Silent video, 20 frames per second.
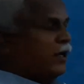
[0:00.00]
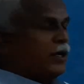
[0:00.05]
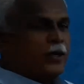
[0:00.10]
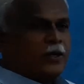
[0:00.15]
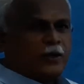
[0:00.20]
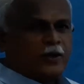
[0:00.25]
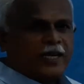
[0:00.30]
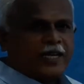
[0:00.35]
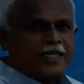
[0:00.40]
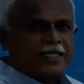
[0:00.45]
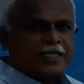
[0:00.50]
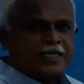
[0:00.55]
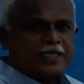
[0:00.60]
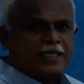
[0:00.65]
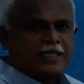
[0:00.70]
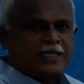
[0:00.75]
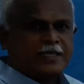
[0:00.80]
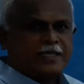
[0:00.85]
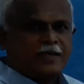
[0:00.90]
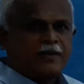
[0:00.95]

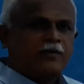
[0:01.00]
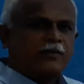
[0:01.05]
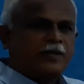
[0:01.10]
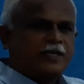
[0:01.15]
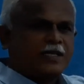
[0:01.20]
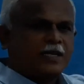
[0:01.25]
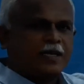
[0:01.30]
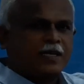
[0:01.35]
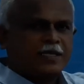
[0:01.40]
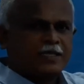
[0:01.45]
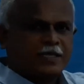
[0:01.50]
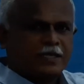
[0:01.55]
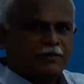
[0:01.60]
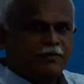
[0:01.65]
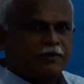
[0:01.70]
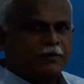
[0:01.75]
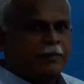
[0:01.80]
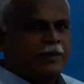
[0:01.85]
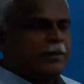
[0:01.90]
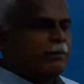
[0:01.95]
donations which are
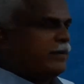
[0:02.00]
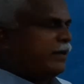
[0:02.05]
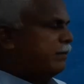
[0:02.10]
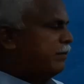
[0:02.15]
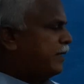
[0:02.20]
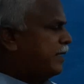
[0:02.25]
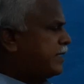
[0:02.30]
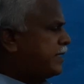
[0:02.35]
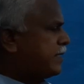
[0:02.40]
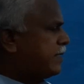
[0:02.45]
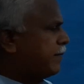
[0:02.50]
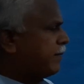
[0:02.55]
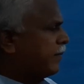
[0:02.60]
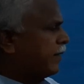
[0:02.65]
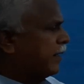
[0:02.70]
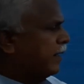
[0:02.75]
received from the members,